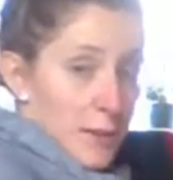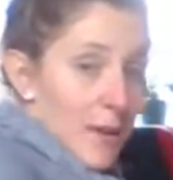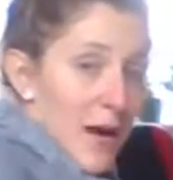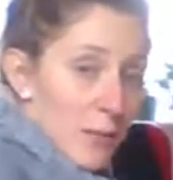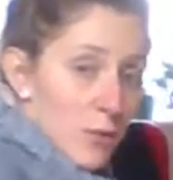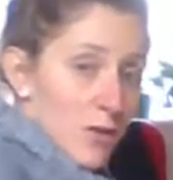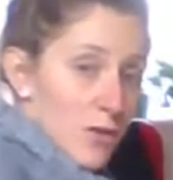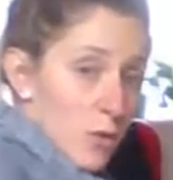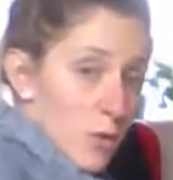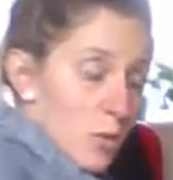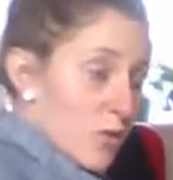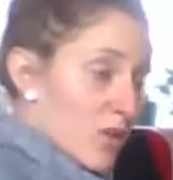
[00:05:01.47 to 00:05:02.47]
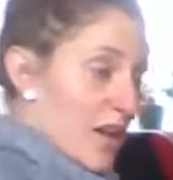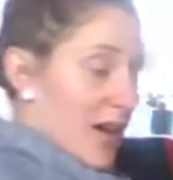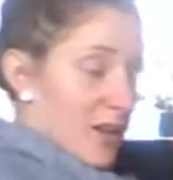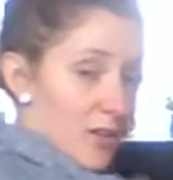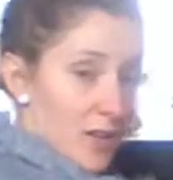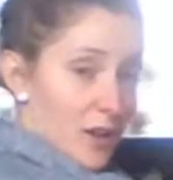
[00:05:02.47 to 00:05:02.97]
the back muscles
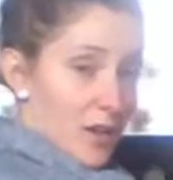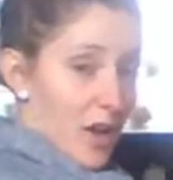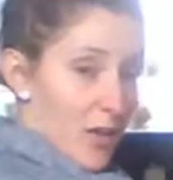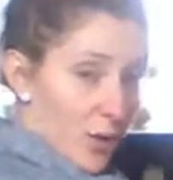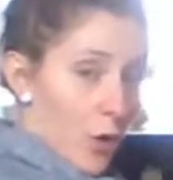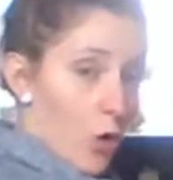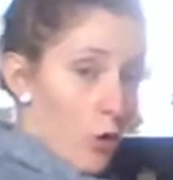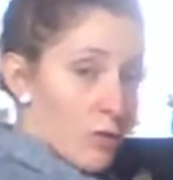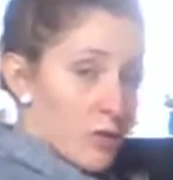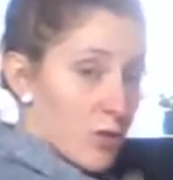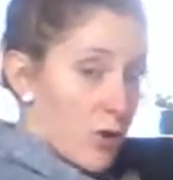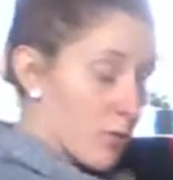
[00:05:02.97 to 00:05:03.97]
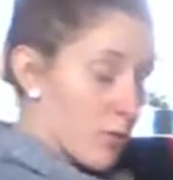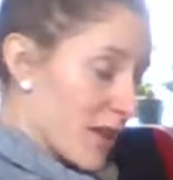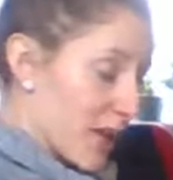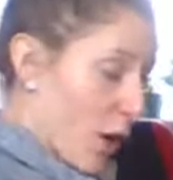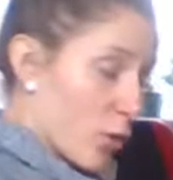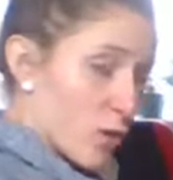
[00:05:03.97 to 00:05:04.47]
and the core muscles
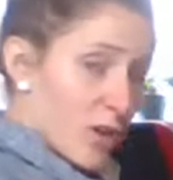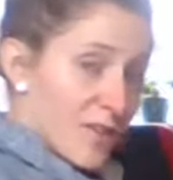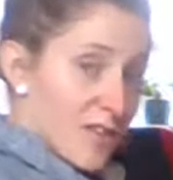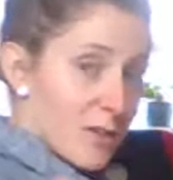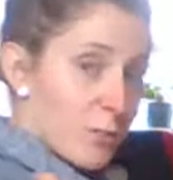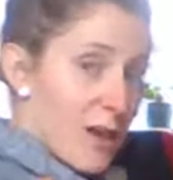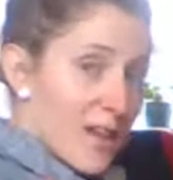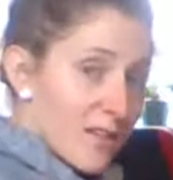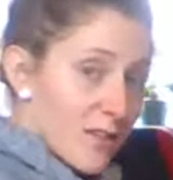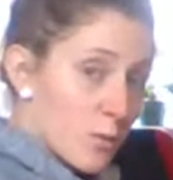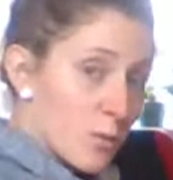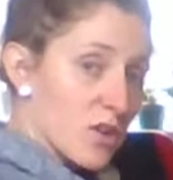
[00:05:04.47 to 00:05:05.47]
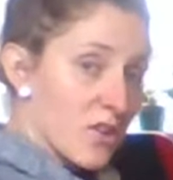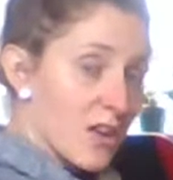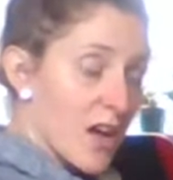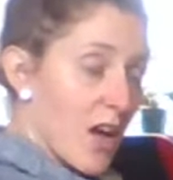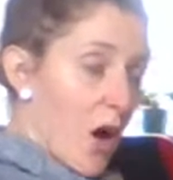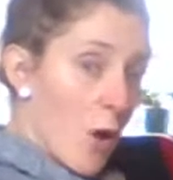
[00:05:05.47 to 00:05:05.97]
really holding us into place, and we're just
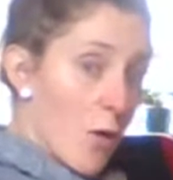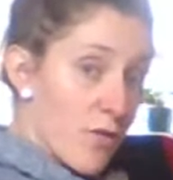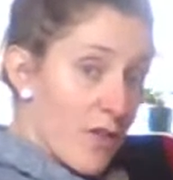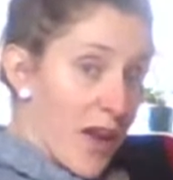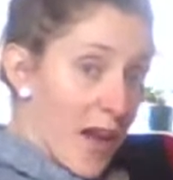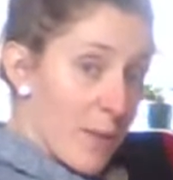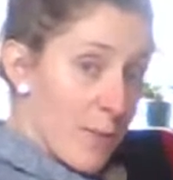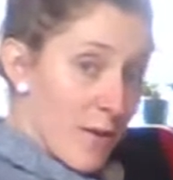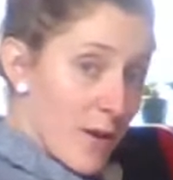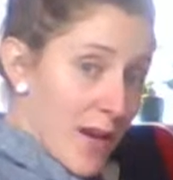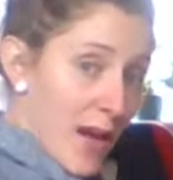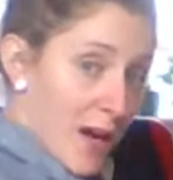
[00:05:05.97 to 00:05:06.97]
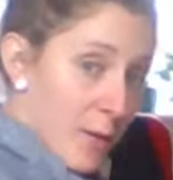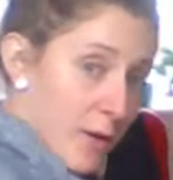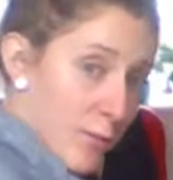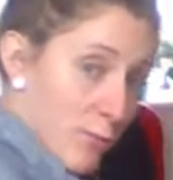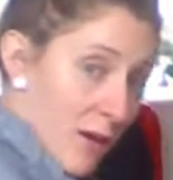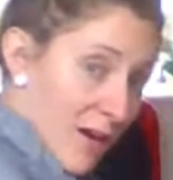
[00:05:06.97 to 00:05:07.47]
over the day maybe getting a
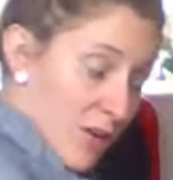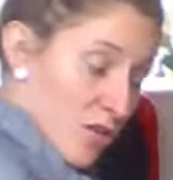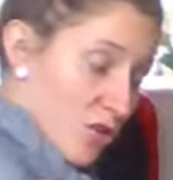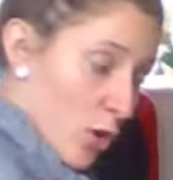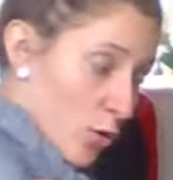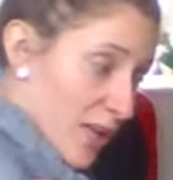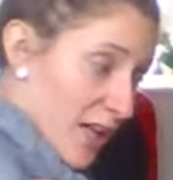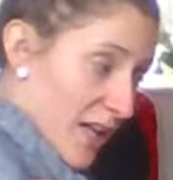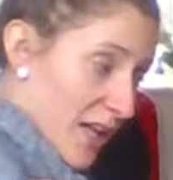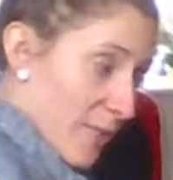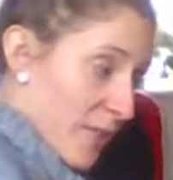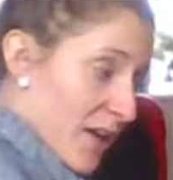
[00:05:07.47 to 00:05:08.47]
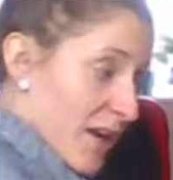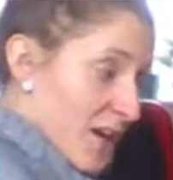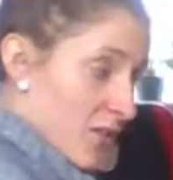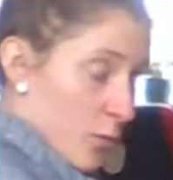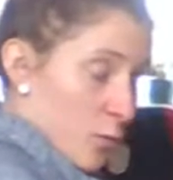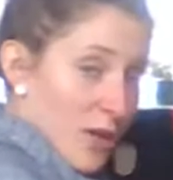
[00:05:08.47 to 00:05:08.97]
bit rounded shouldered here,
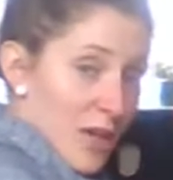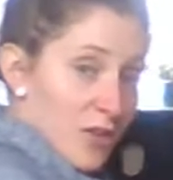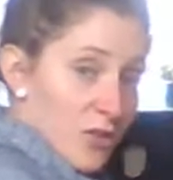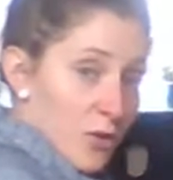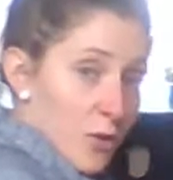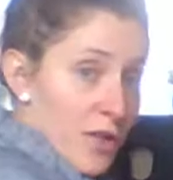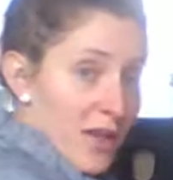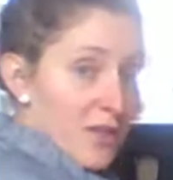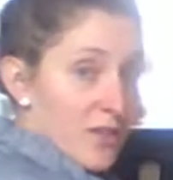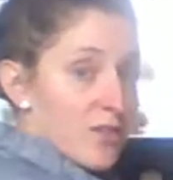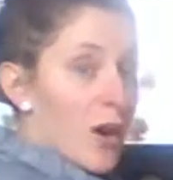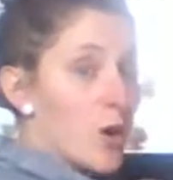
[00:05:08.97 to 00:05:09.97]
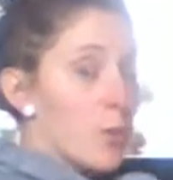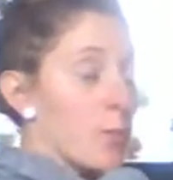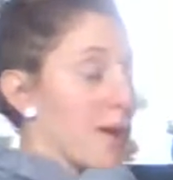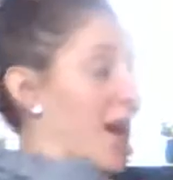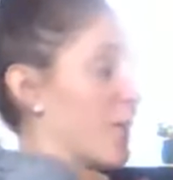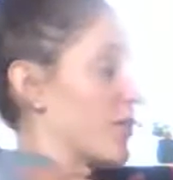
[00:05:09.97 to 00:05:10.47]
so that we can do things to
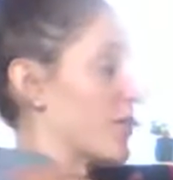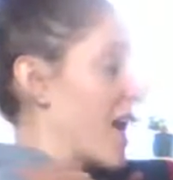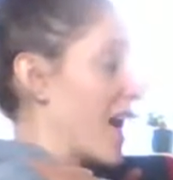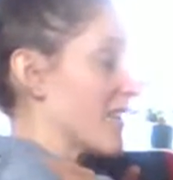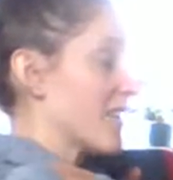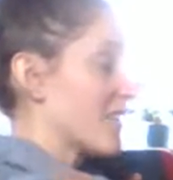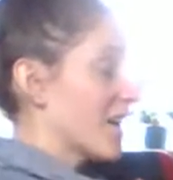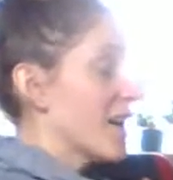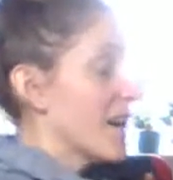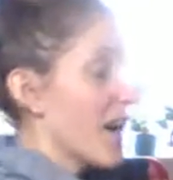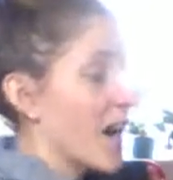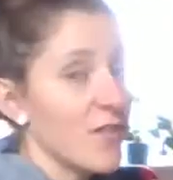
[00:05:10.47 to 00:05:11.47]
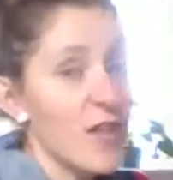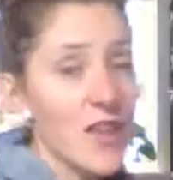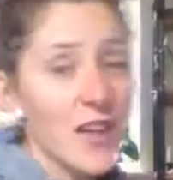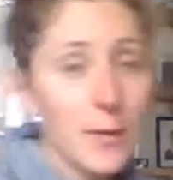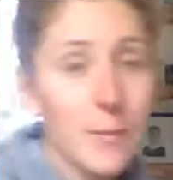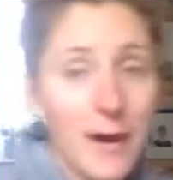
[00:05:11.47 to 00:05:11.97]
open out the chest. And if you
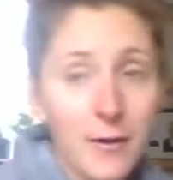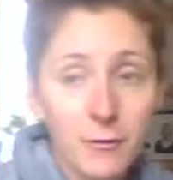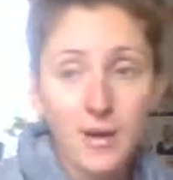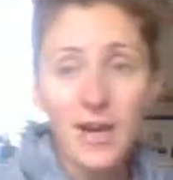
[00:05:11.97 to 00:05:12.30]
think about it,